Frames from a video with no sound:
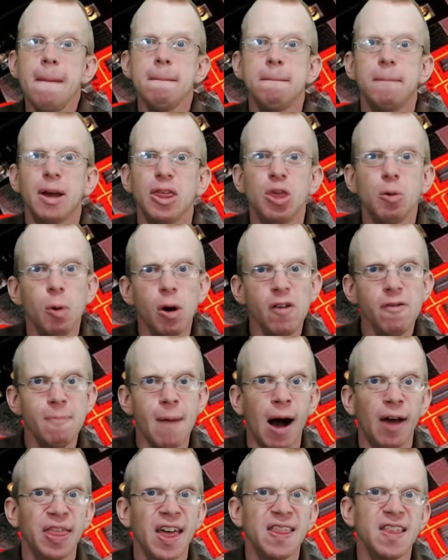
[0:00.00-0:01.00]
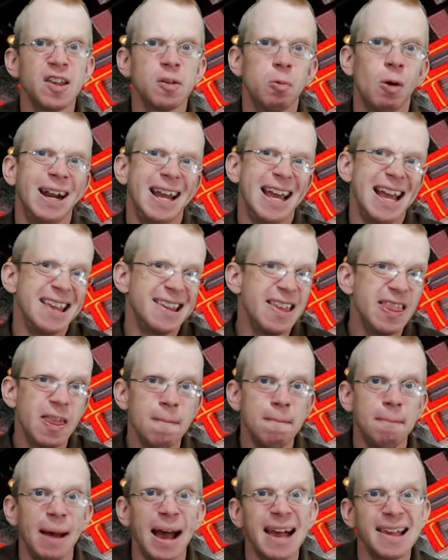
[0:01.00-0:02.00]
but the word of mouth on this one isn't the
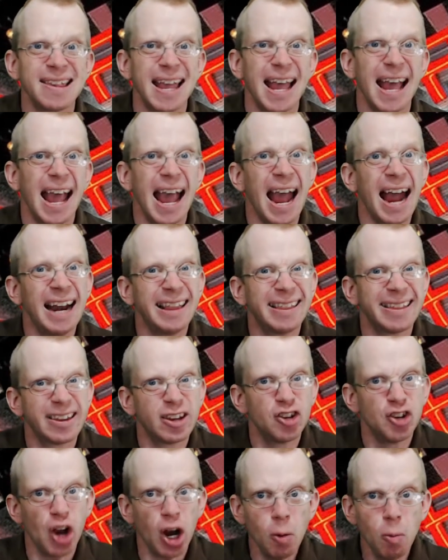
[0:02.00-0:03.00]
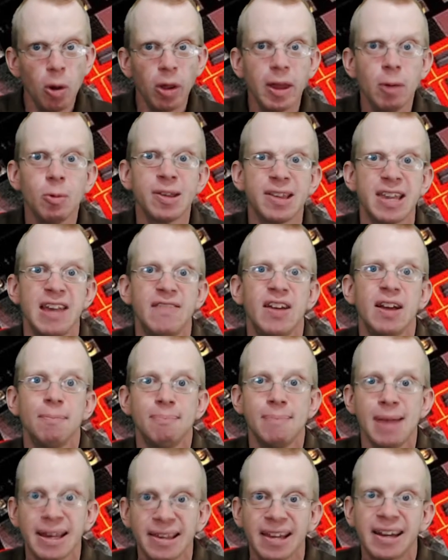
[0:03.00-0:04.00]
best and it's generally receiving
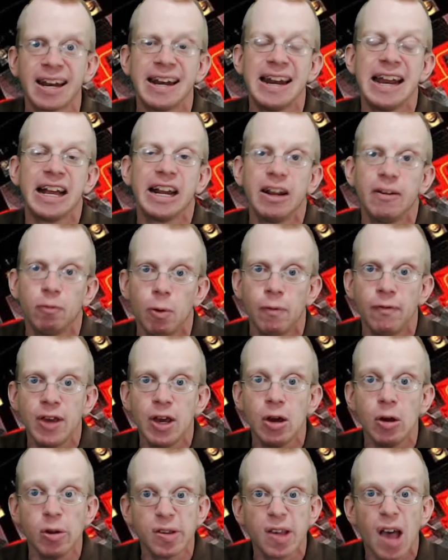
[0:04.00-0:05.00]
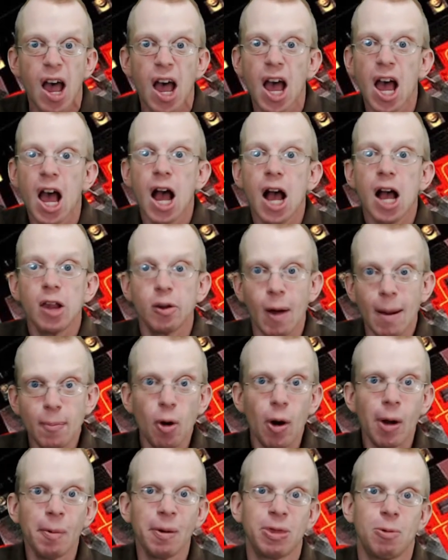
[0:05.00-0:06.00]
mixed to negative reviews. So I'm
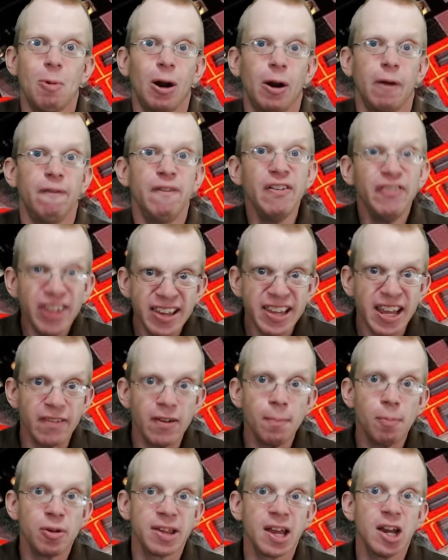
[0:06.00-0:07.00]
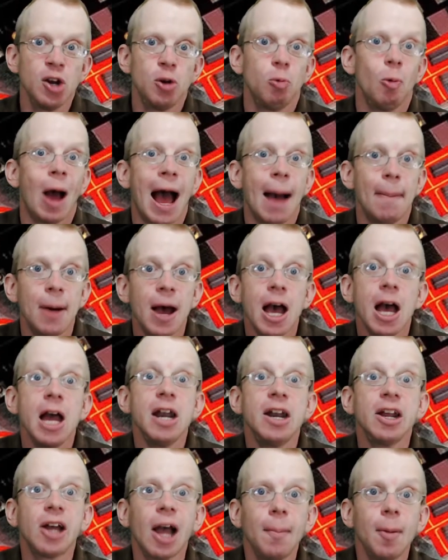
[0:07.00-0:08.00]
going with around a 57% drop
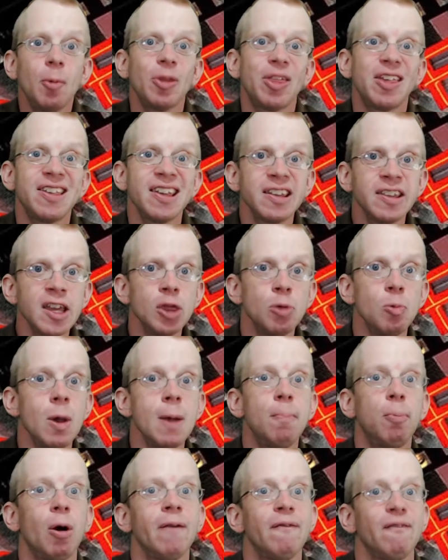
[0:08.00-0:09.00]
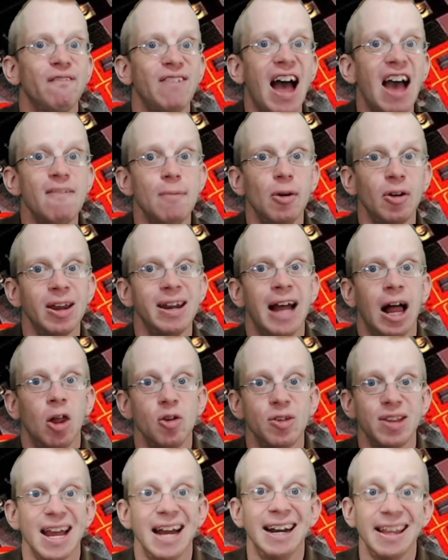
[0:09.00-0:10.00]
to come in with $63.5
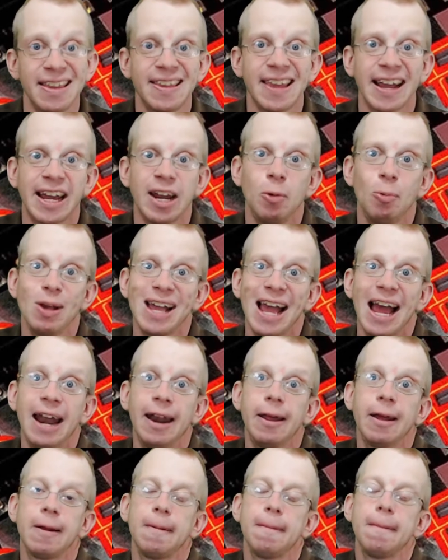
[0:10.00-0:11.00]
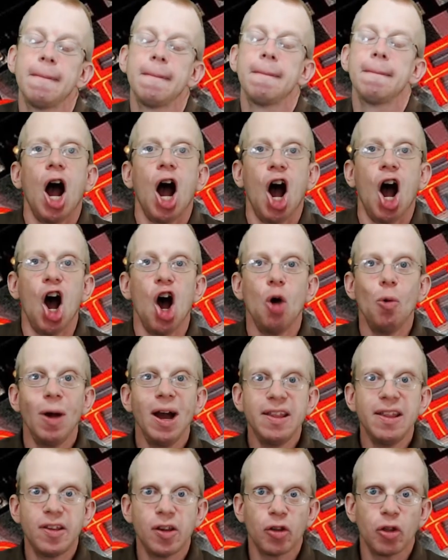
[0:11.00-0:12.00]
million in its second weekend.
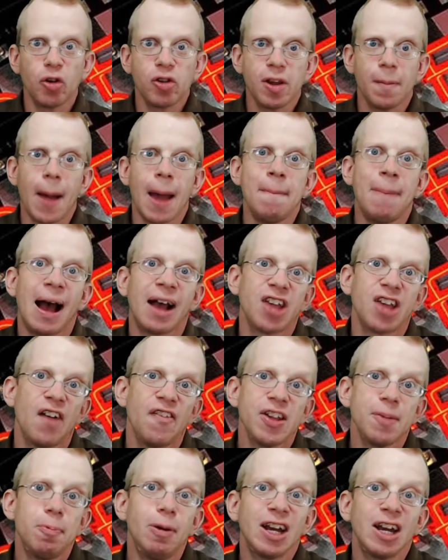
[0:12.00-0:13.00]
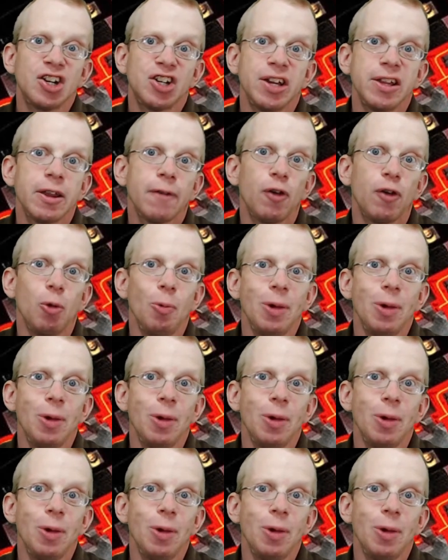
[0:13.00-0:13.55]
Alright, so those are my box office predictions for the